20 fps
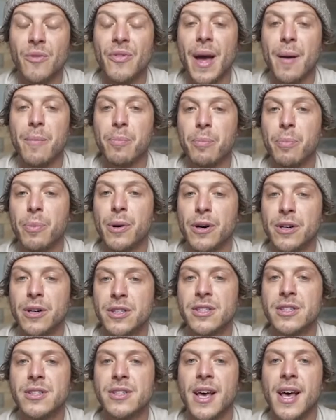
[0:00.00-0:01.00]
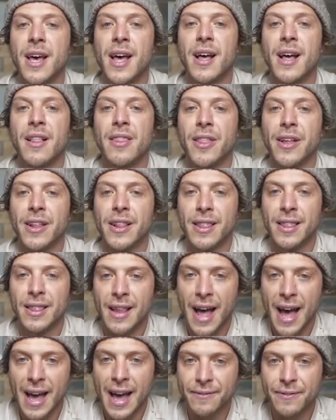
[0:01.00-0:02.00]
that puts the
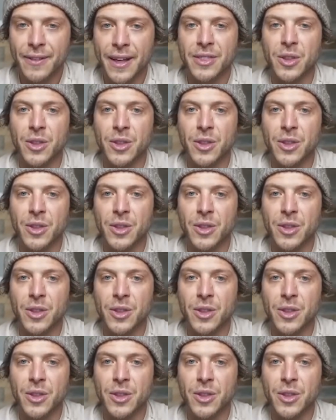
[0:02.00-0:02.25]
life like the